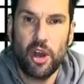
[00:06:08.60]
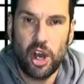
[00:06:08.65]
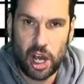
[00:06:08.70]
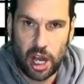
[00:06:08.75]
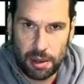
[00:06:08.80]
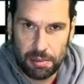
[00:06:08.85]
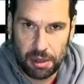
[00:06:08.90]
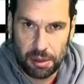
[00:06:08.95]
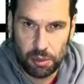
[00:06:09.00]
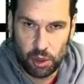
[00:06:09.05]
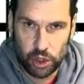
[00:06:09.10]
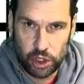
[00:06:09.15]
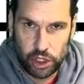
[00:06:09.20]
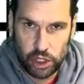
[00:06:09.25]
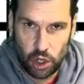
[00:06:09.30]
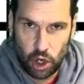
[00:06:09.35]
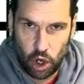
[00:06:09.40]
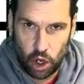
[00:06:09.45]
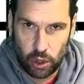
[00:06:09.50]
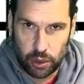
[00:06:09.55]
upper body
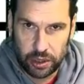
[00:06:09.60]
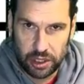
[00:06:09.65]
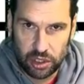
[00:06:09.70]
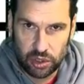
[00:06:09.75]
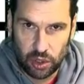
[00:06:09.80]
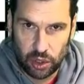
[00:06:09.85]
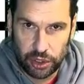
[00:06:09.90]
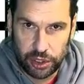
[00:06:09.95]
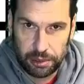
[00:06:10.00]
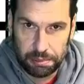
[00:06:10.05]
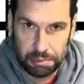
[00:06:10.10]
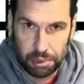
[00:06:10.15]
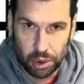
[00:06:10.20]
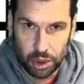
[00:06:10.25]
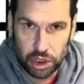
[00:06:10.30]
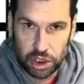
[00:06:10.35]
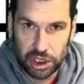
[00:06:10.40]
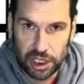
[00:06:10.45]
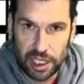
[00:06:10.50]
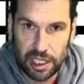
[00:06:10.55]
horizontal
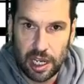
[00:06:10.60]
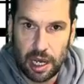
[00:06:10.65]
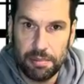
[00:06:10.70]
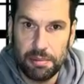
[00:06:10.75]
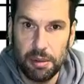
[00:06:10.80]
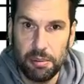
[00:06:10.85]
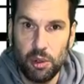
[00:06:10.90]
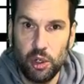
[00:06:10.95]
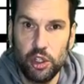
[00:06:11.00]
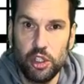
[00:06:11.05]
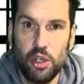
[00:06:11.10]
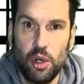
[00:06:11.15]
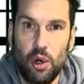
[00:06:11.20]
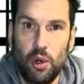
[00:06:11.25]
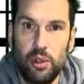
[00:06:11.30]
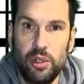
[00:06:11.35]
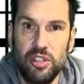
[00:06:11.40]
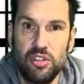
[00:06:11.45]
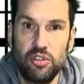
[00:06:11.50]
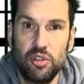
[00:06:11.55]
push and upper body
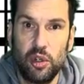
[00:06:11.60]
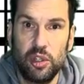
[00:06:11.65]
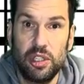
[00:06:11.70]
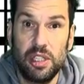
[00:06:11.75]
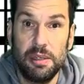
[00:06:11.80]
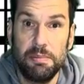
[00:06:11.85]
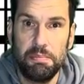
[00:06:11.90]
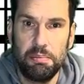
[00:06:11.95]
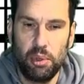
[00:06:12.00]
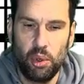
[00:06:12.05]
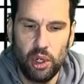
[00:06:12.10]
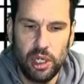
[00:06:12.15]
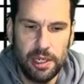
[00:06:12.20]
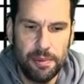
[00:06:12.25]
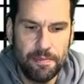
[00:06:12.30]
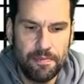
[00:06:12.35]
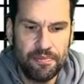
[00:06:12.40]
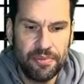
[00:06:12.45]
horizontal pull.